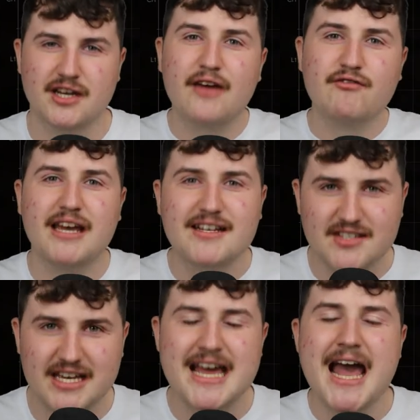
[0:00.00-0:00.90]
give
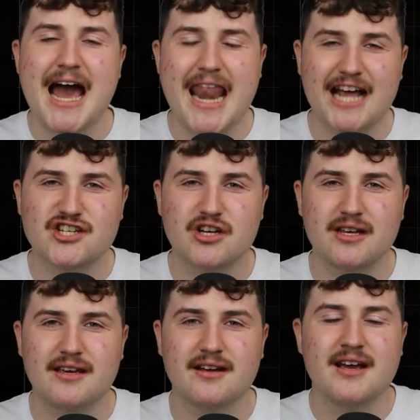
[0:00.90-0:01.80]
Kingsley an extra
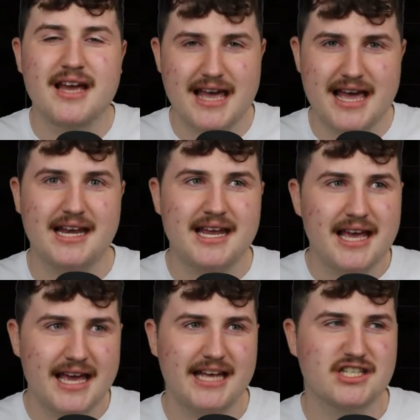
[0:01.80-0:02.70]
year in
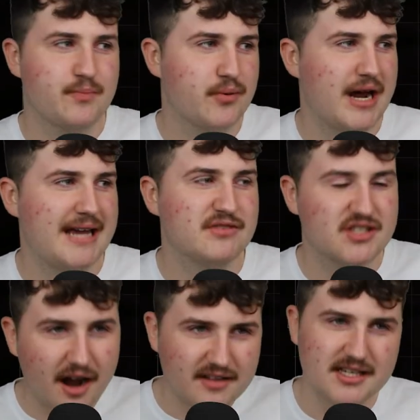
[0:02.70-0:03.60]
his prime,
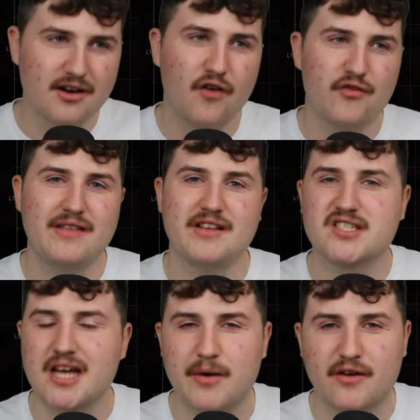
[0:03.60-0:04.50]
starting off in the
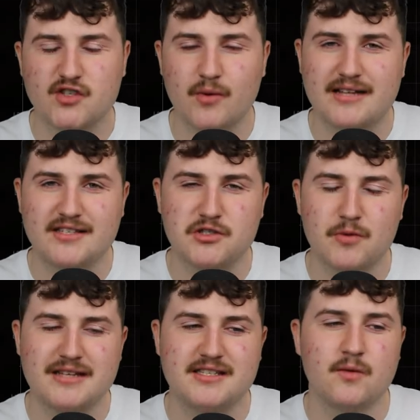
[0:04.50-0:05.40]
summer of
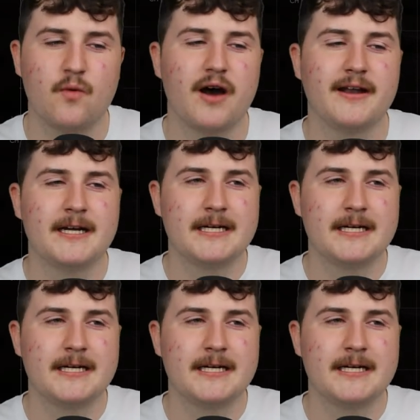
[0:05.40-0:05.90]
2021,